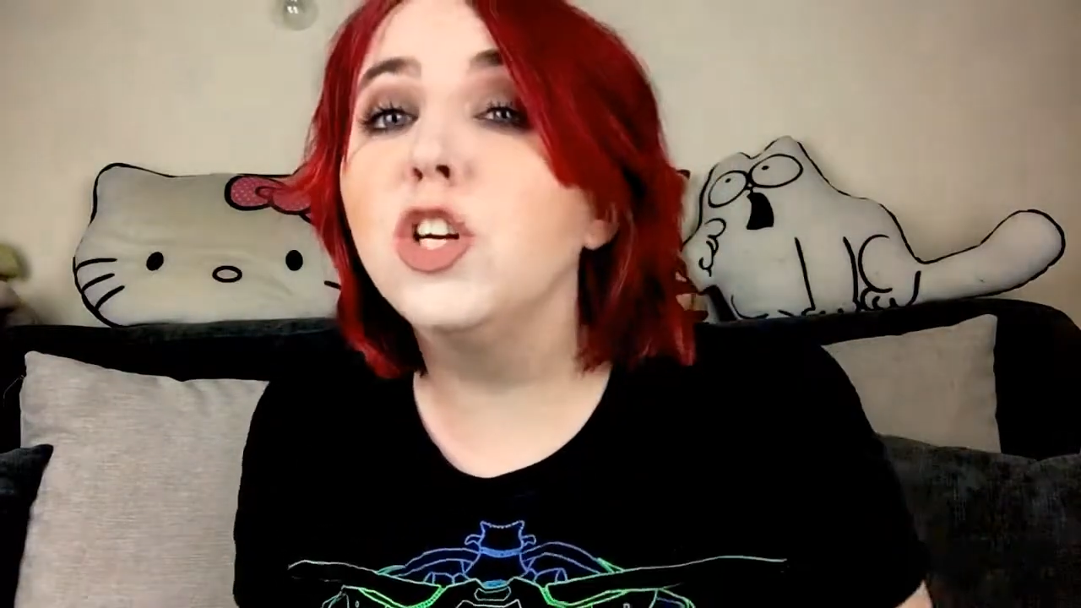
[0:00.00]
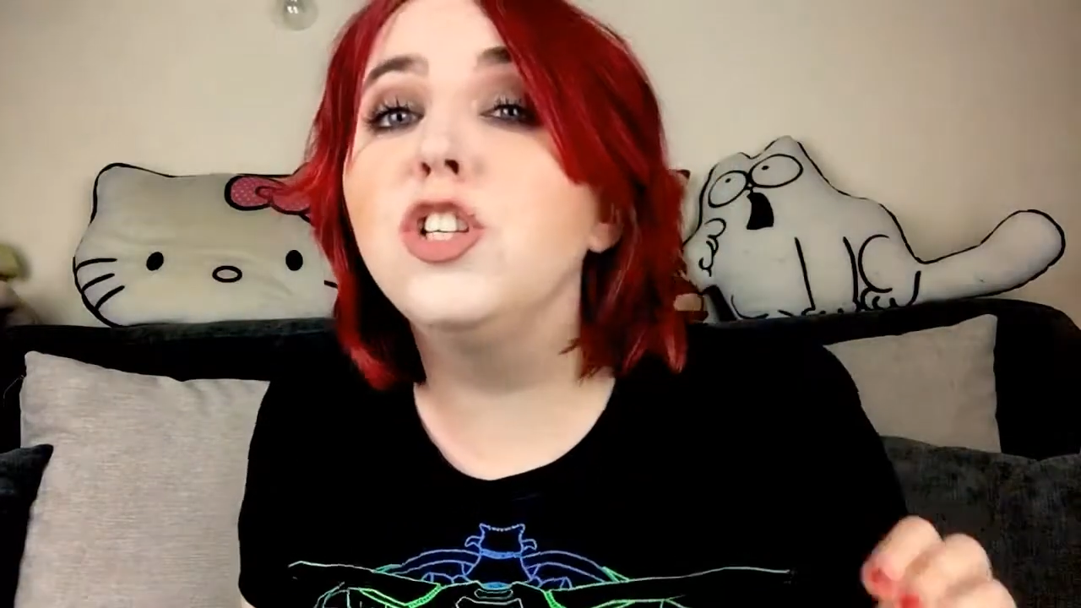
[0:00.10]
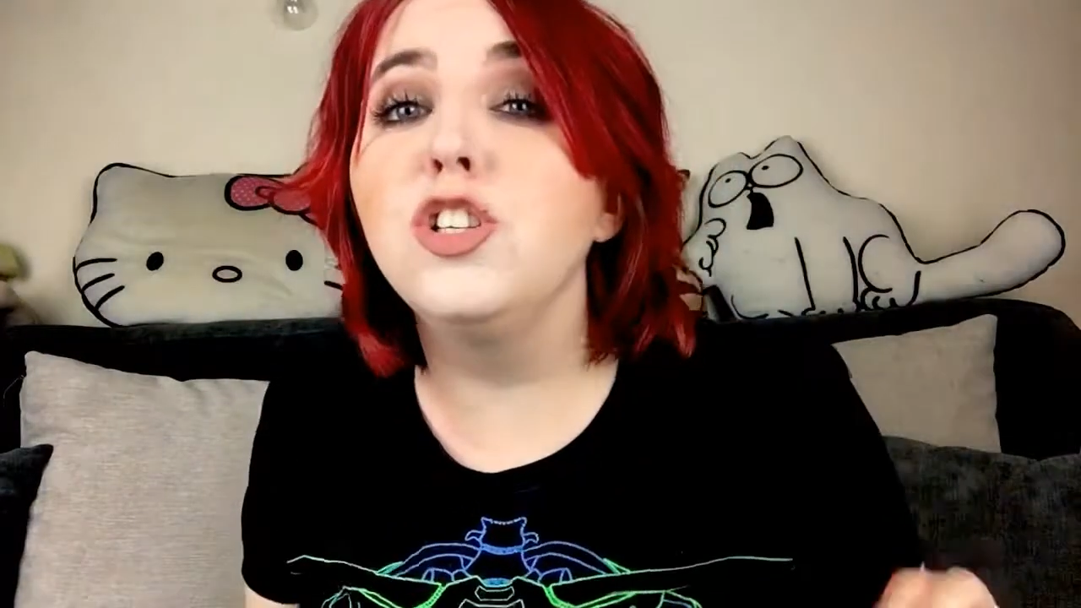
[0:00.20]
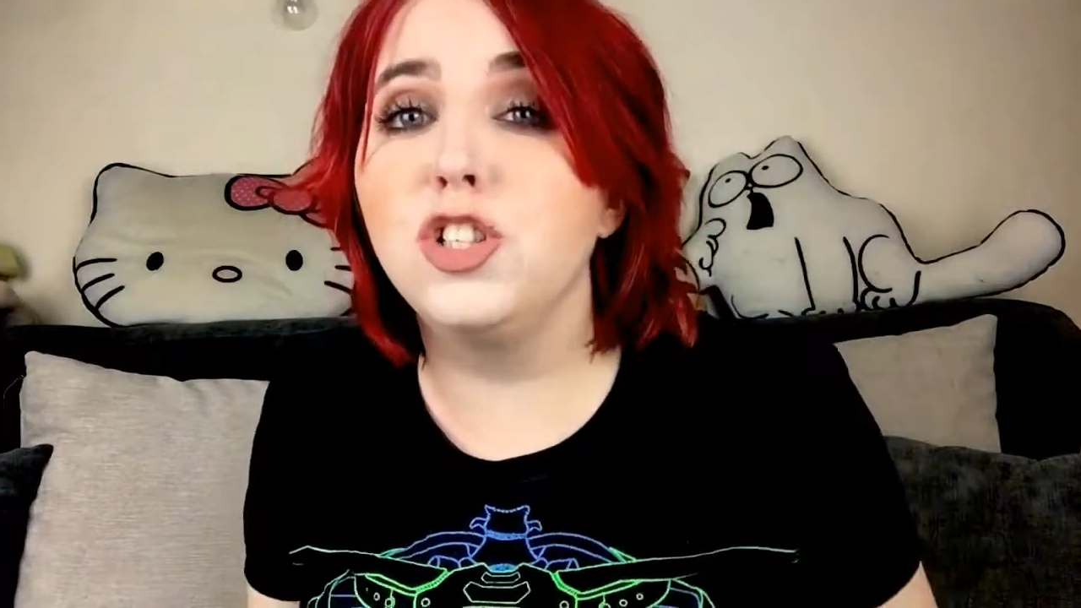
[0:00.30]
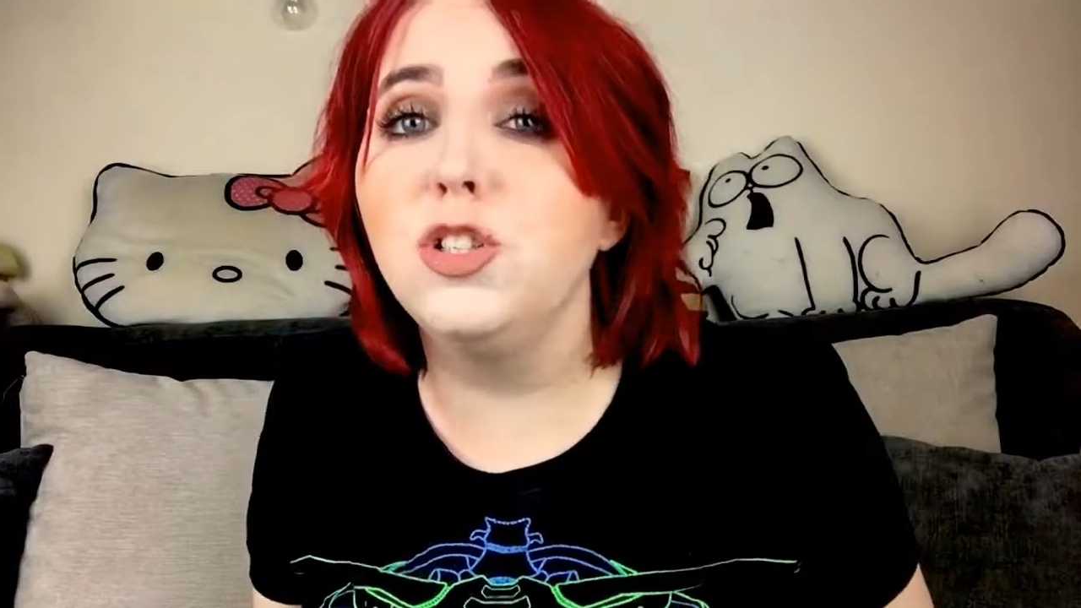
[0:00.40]

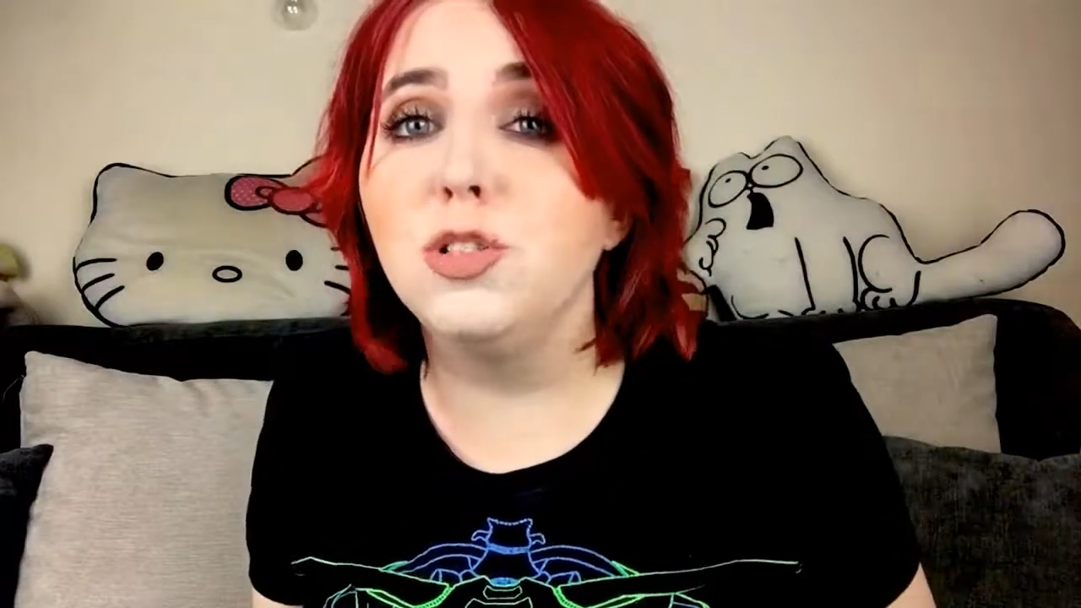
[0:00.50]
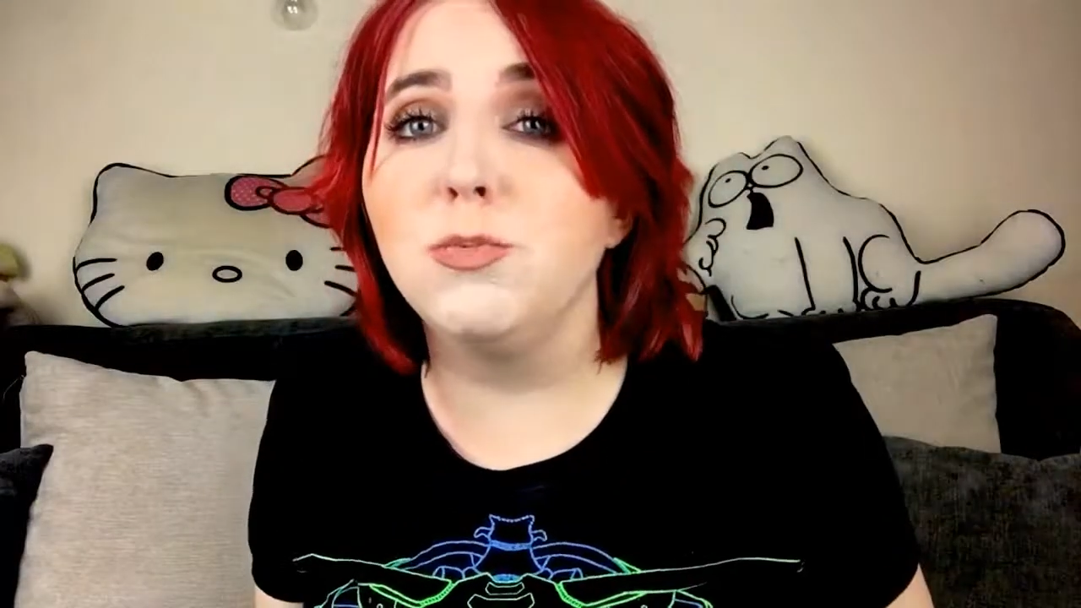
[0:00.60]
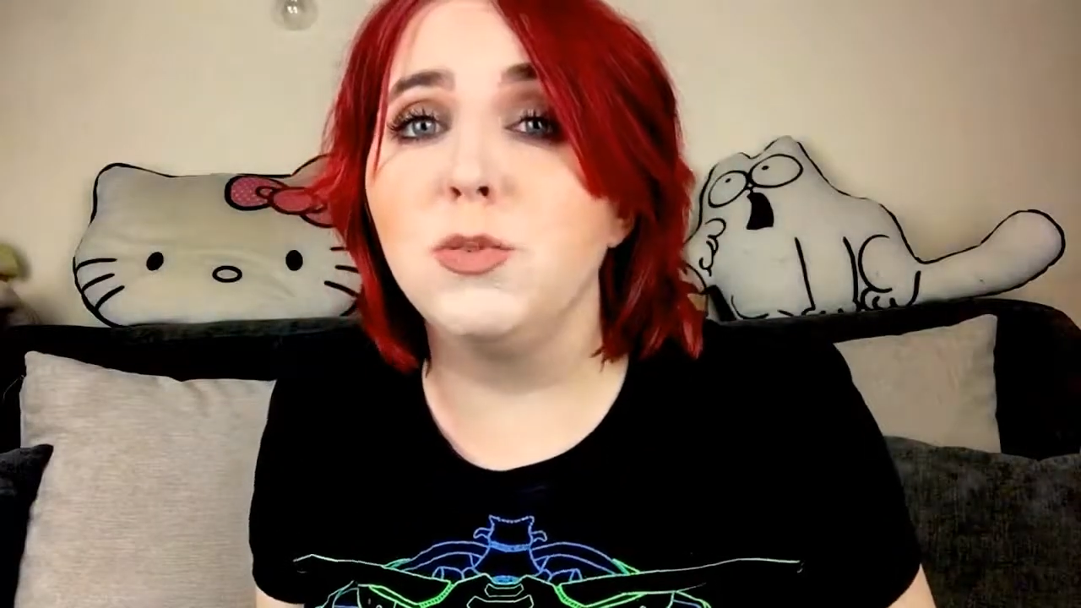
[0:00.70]
couldn't choose